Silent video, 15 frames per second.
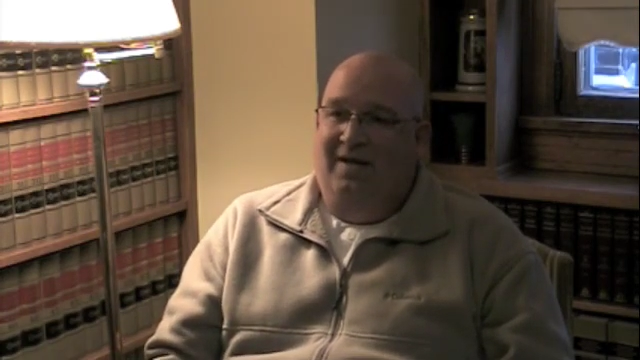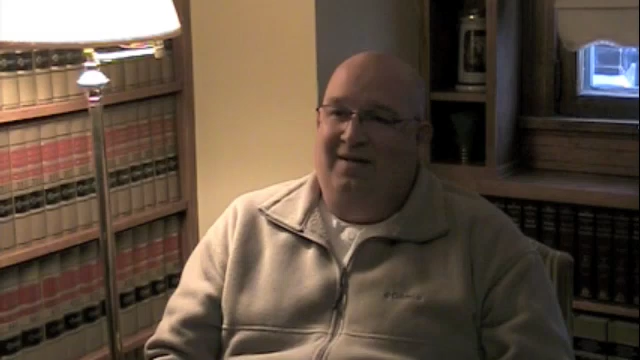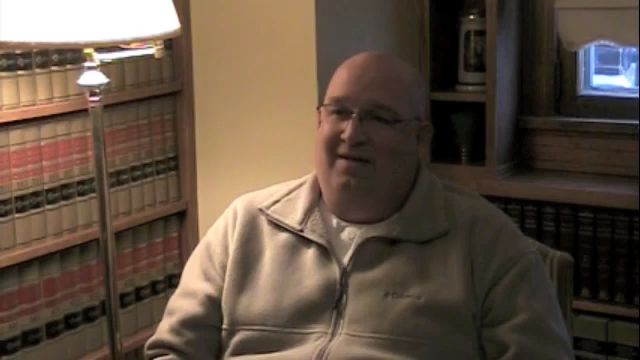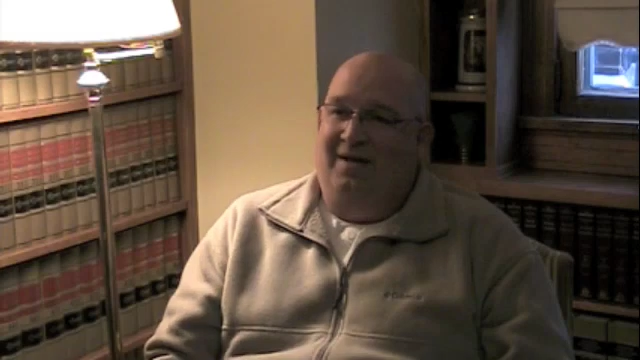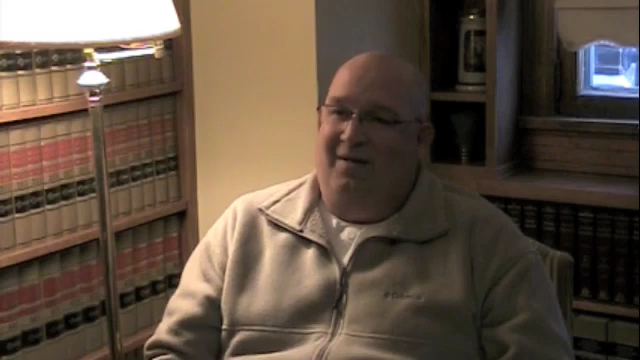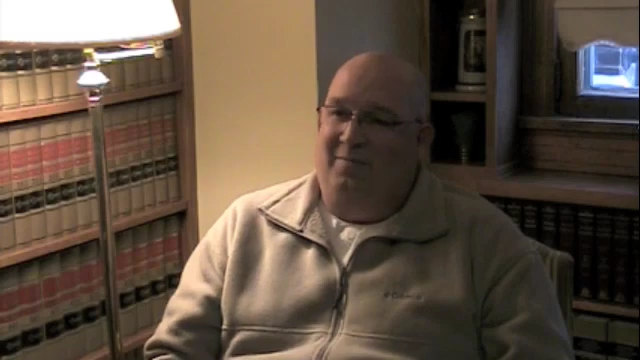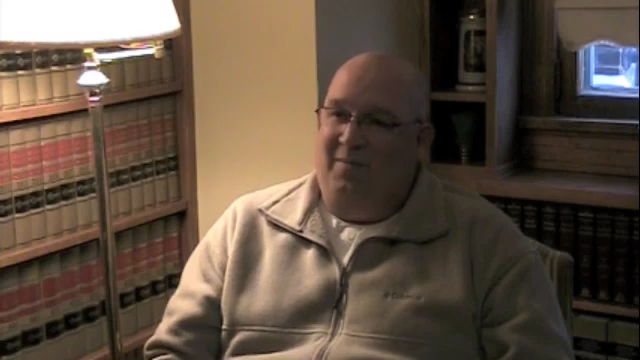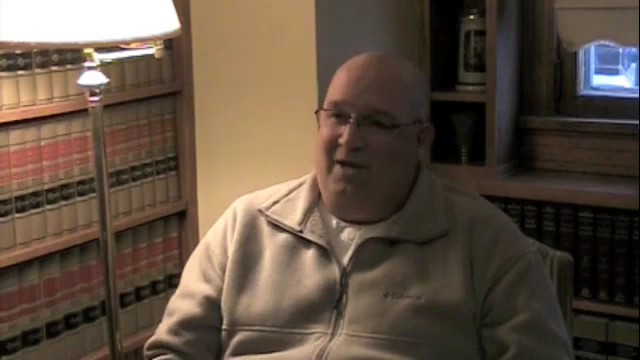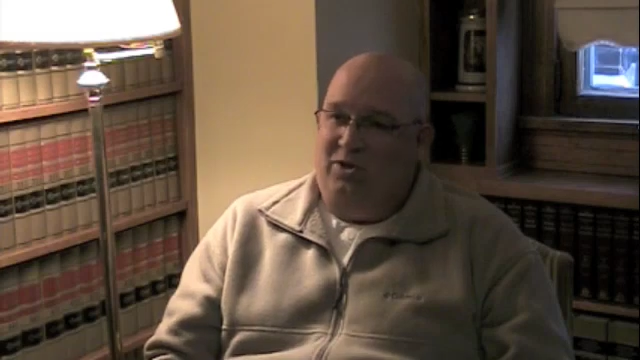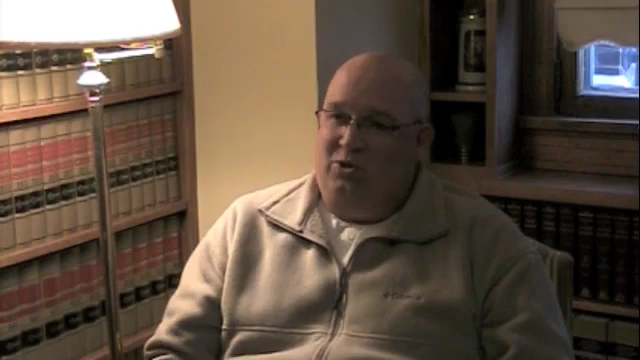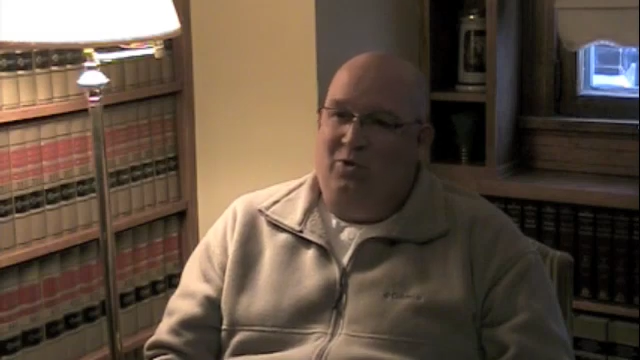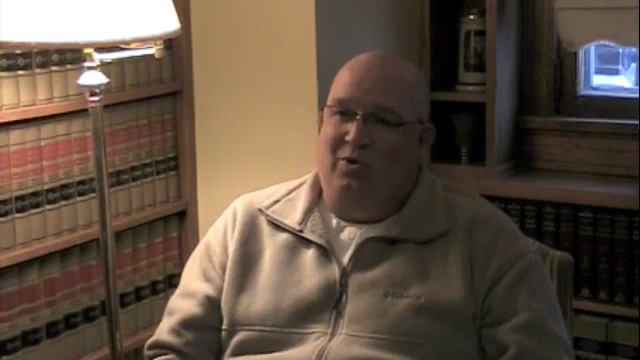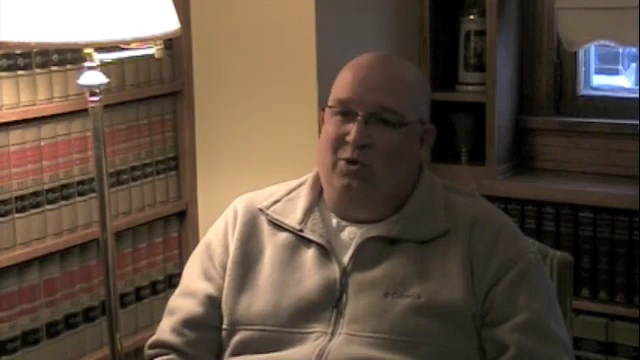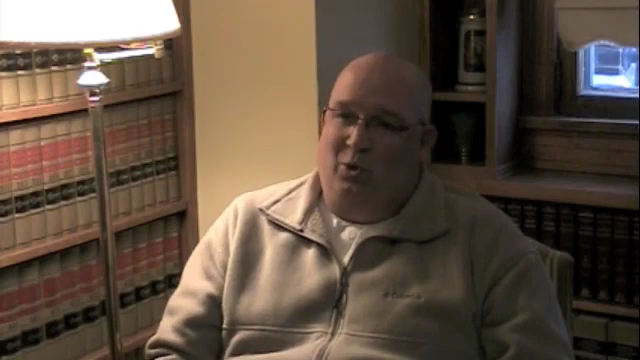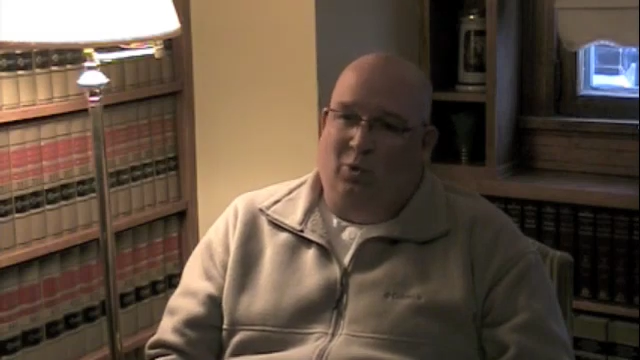to make
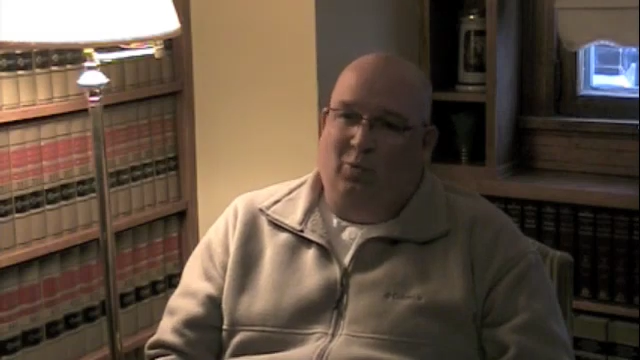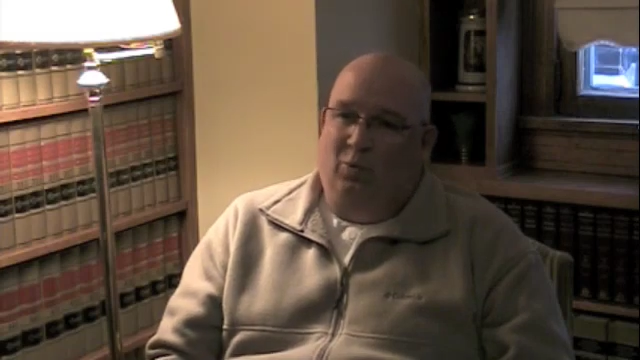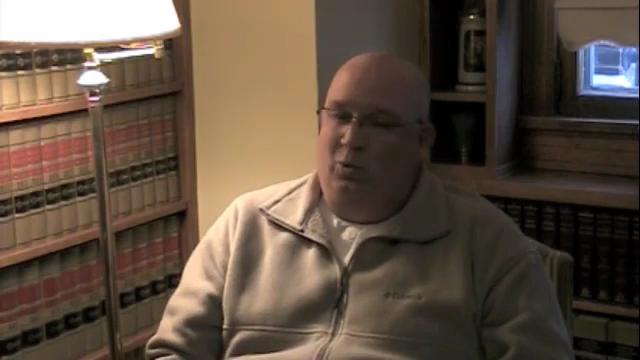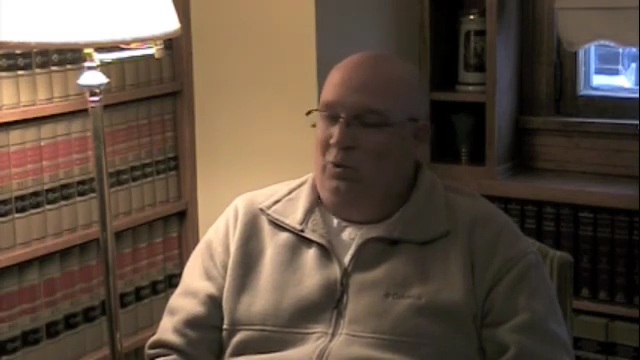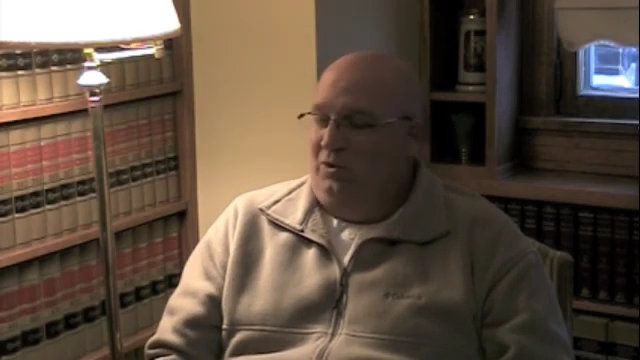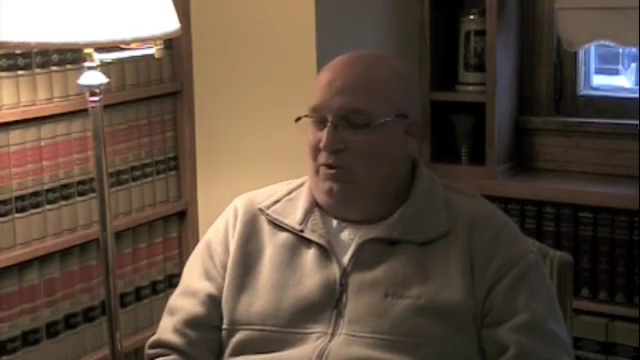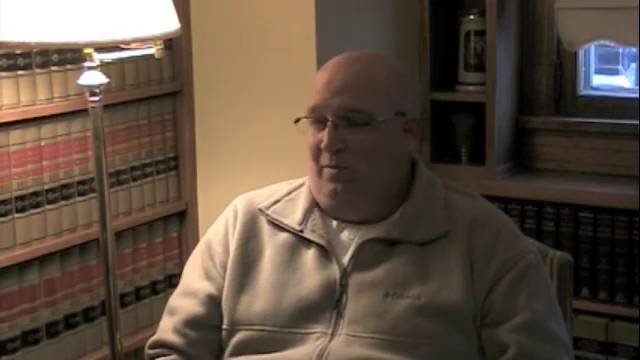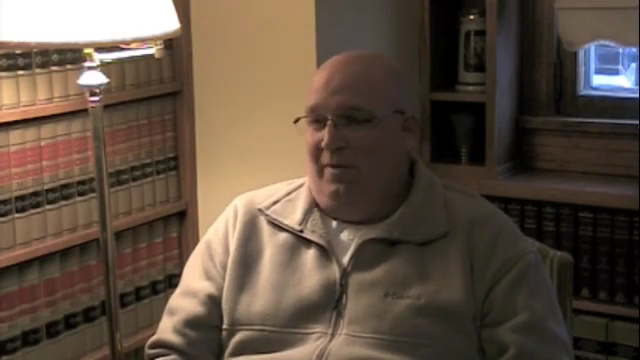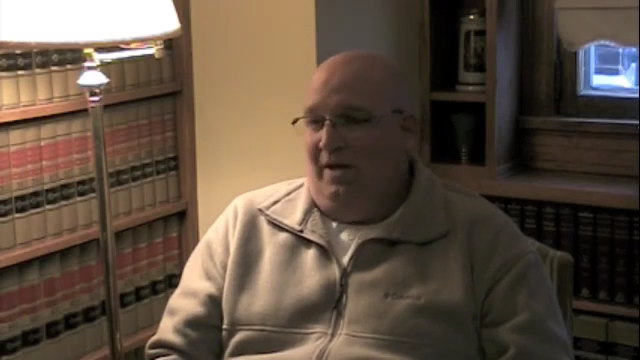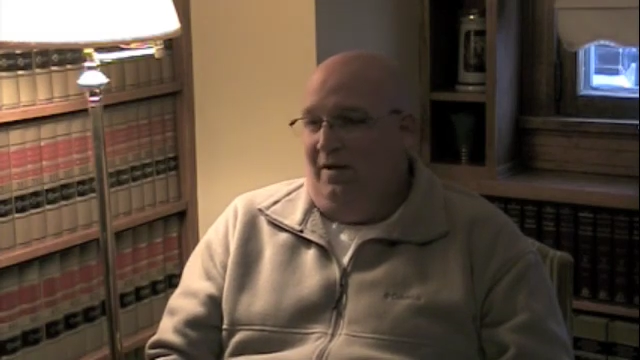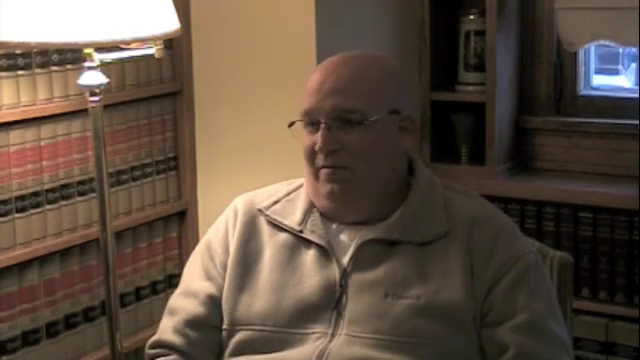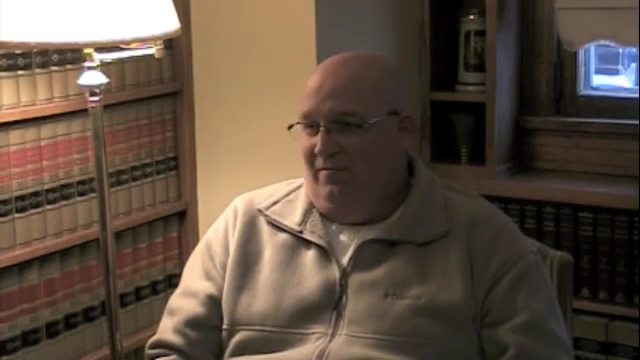sure your rules are being